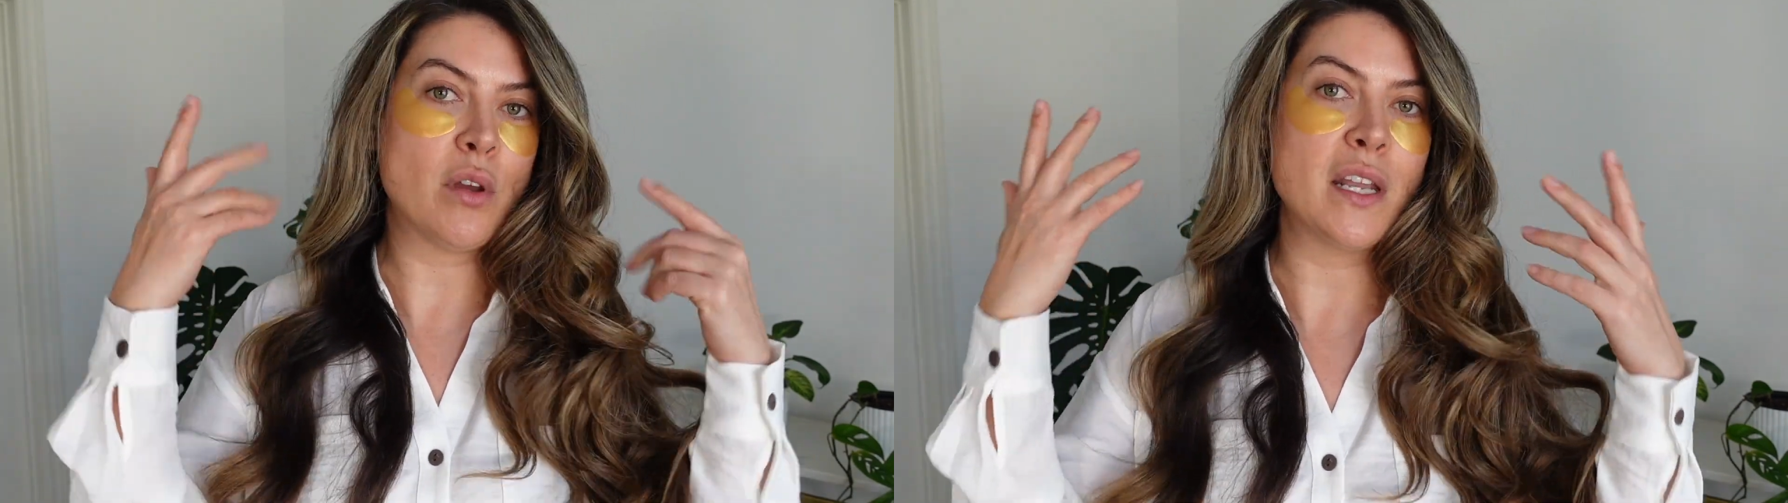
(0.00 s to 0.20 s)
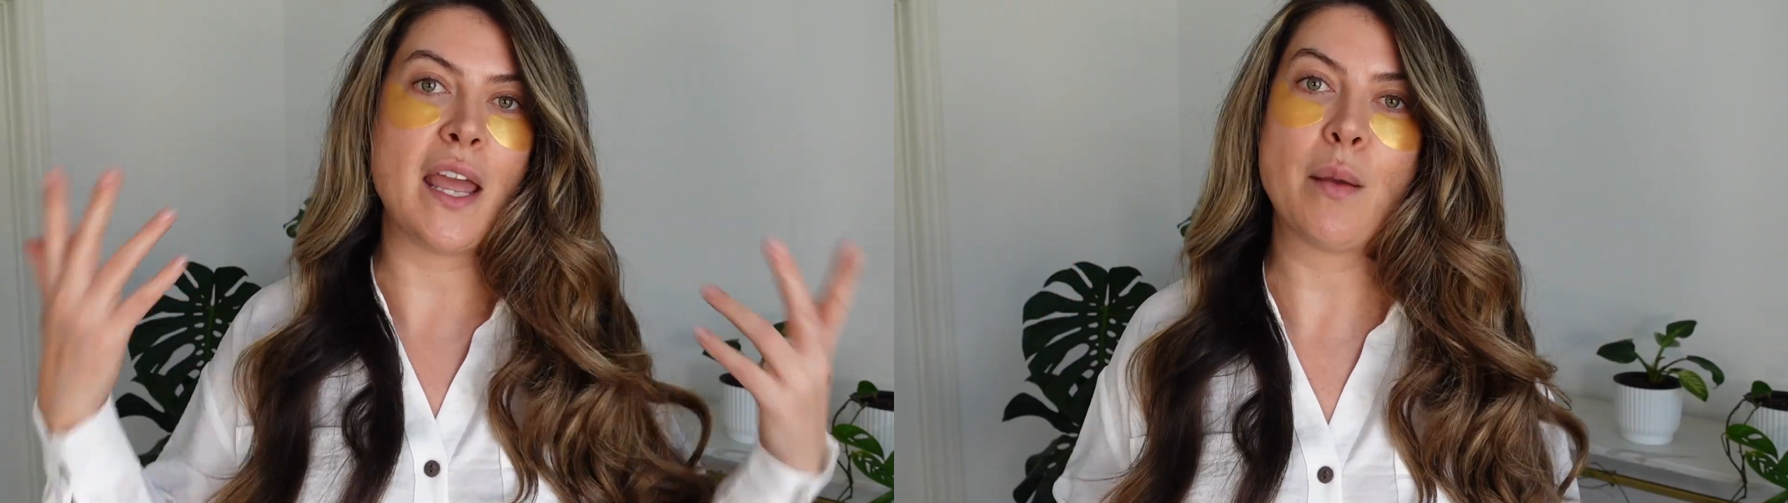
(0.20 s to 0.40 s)

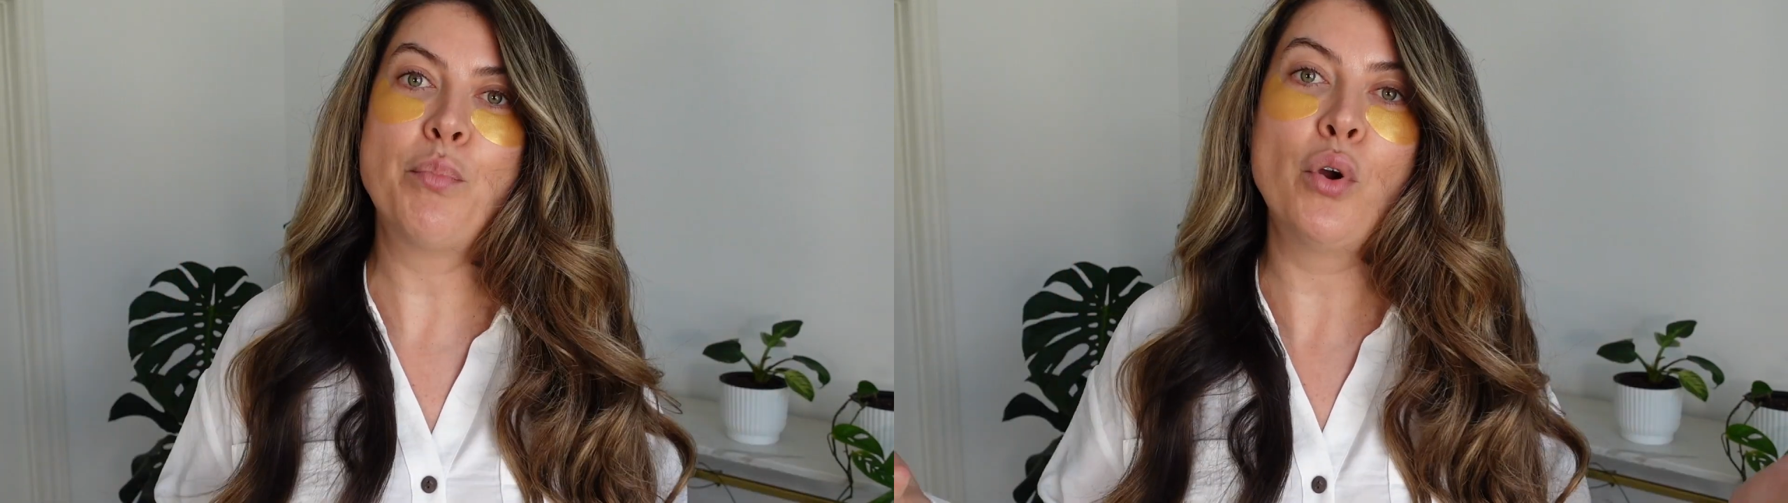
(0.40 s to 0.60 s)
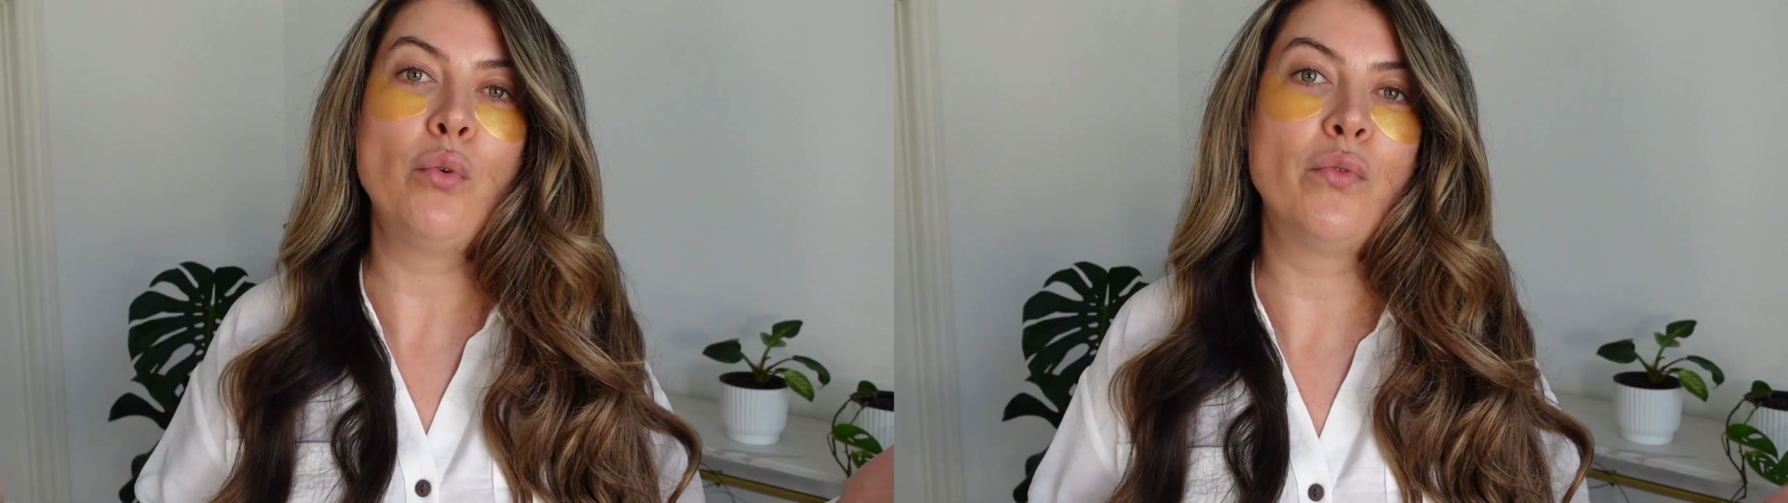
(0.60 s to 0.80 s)
can like
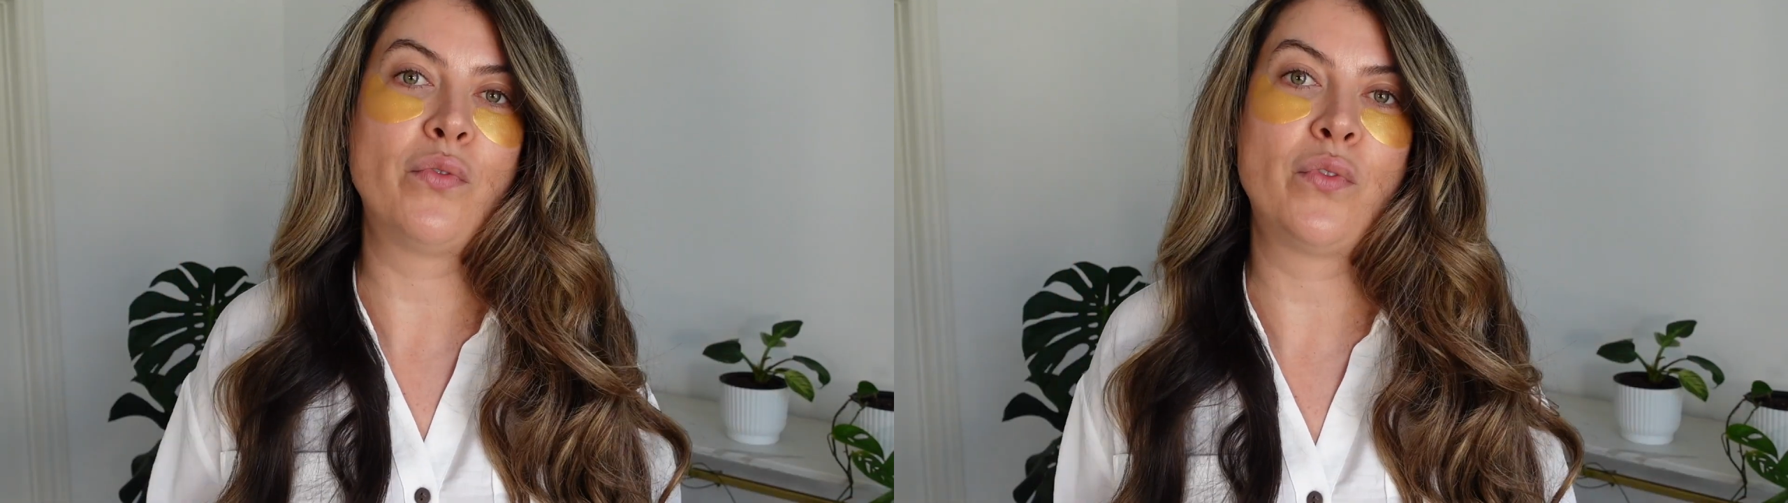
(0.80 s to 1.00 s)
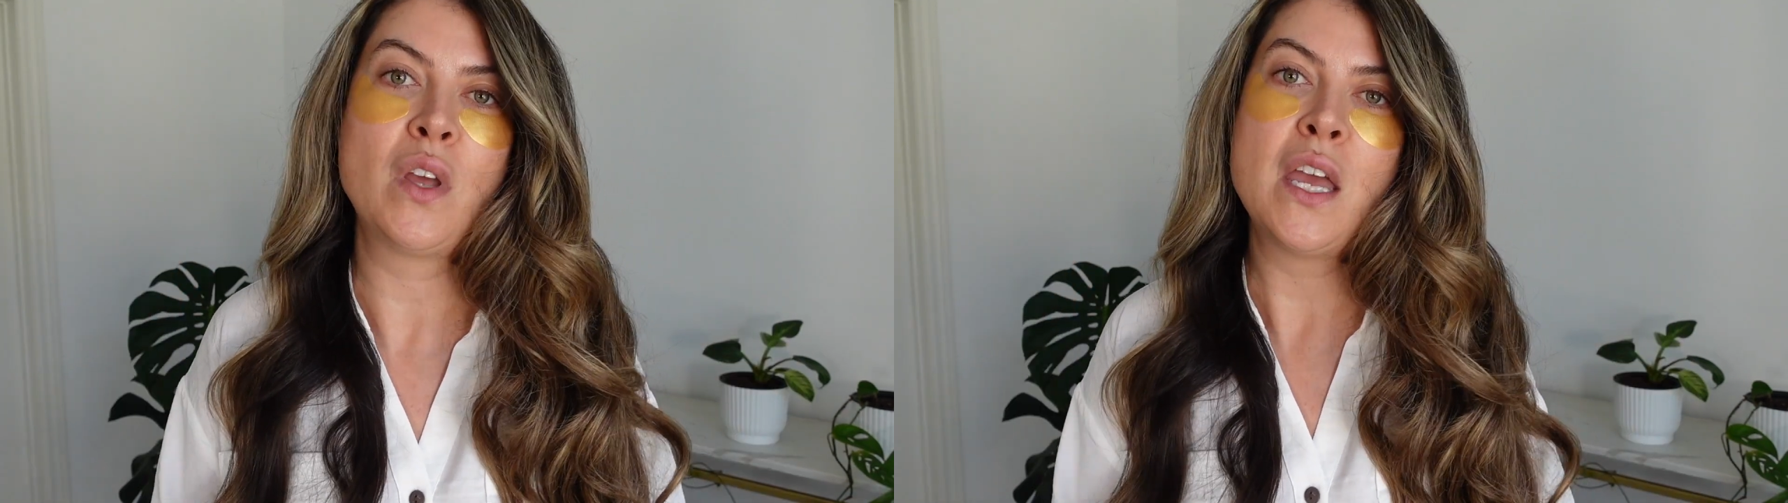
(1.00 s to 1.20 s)

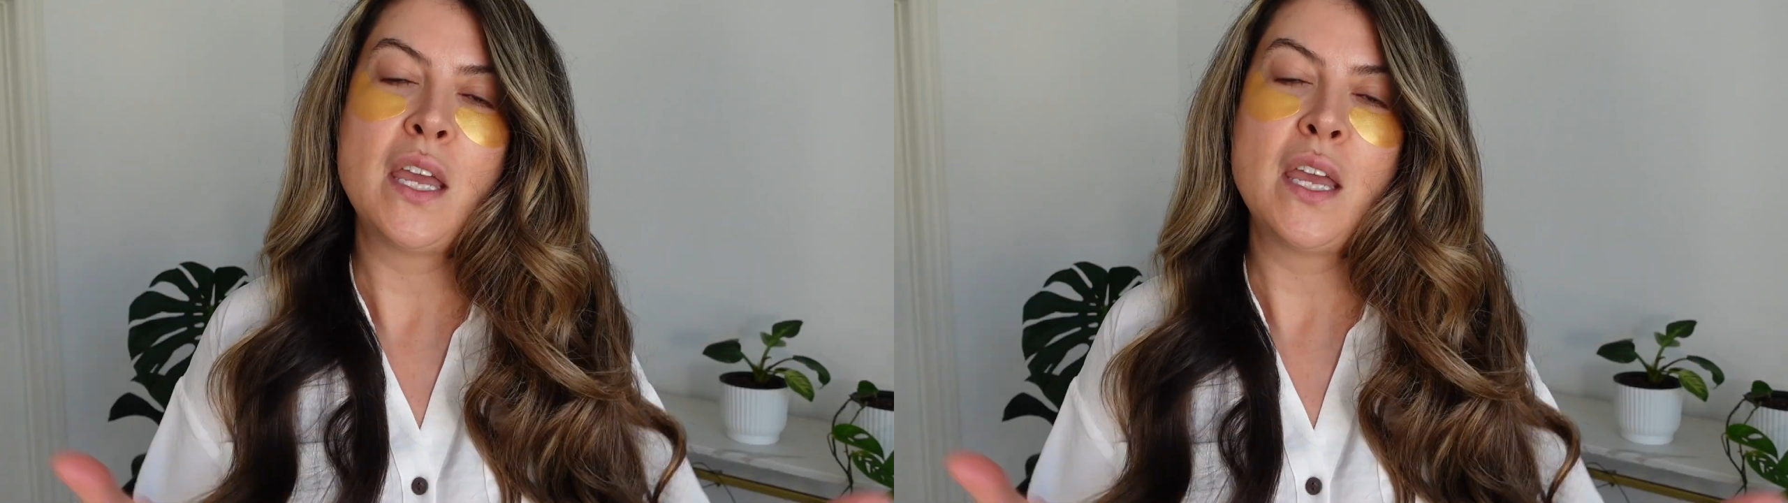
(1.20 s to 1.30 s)
poof,